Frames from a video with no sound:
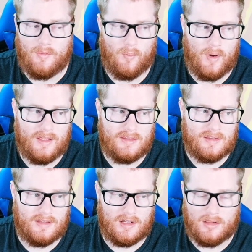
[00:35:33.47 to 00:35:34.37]
With
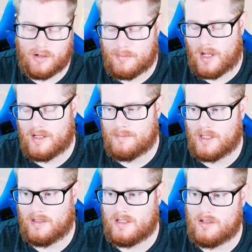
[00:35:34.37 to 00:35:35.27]
the Clear Body
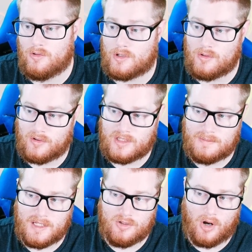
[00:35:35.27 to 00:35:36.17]
ability, you ignore the
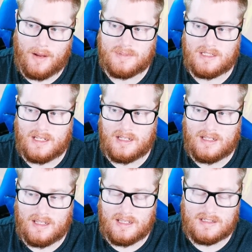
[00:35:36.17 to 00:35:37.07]
speed drops. It
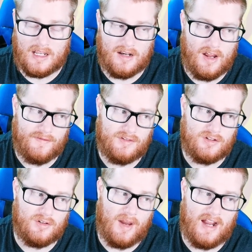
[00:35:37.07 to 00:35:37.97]
is enough
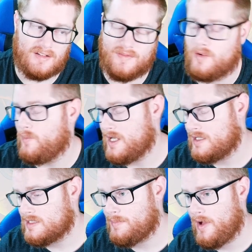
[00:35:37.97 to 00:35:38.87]
to activate
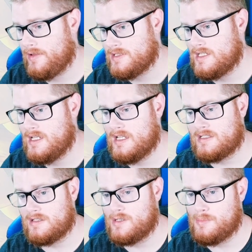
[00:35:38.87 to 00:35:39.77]
Weakness Policy.
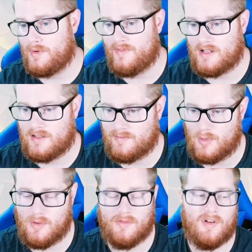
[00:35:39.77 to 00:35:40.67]
It's a super effective
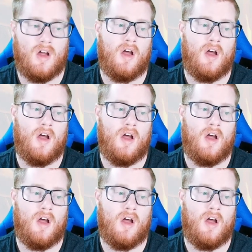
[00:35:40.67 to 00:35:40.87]
move.